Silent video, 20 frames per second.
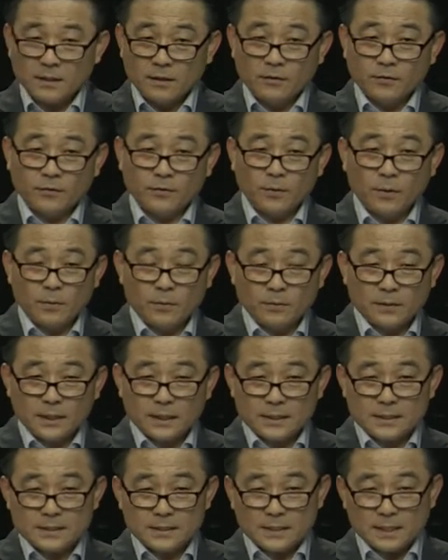So
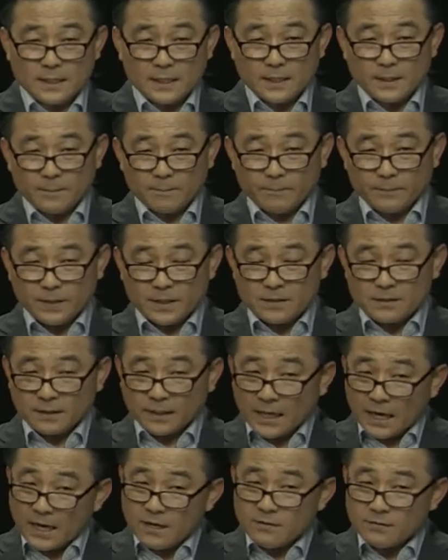it's a
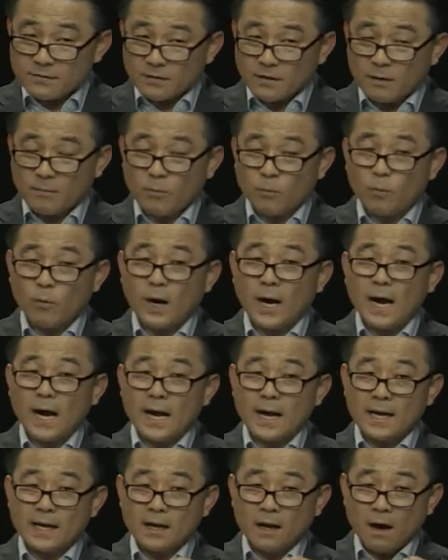case of
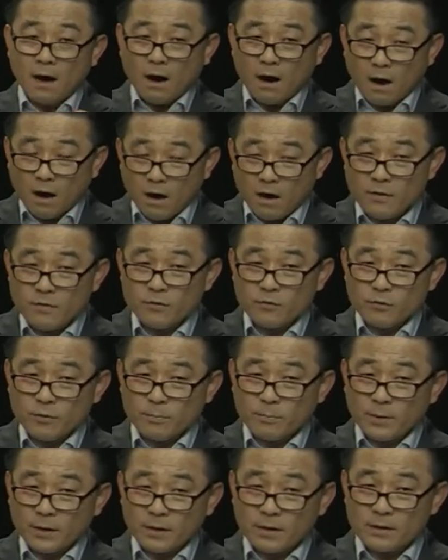why other
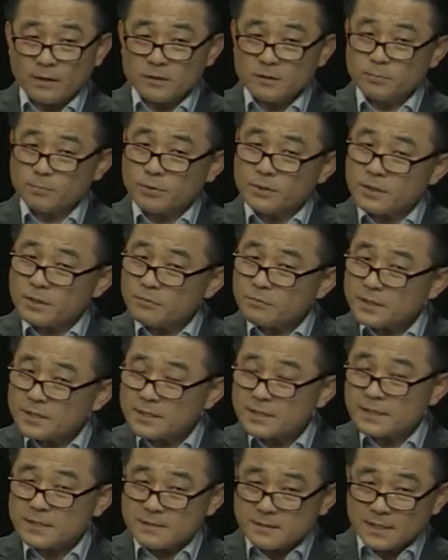repair is pretty
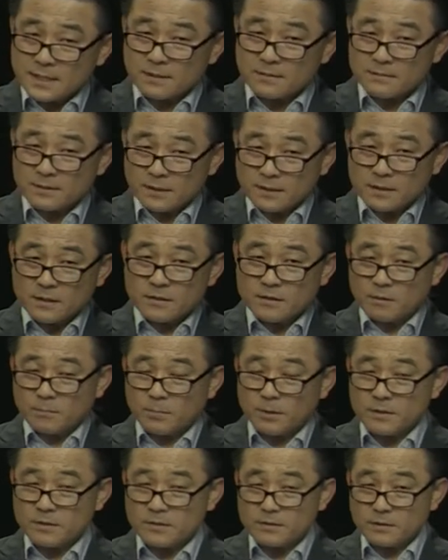risky things in
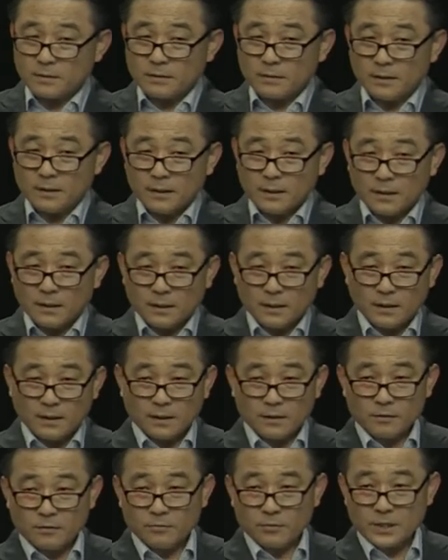interpersonal
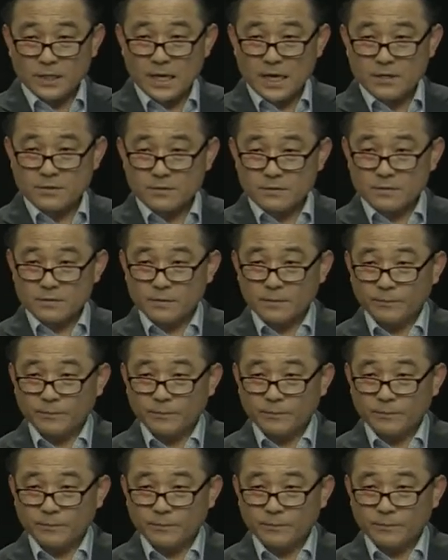relations.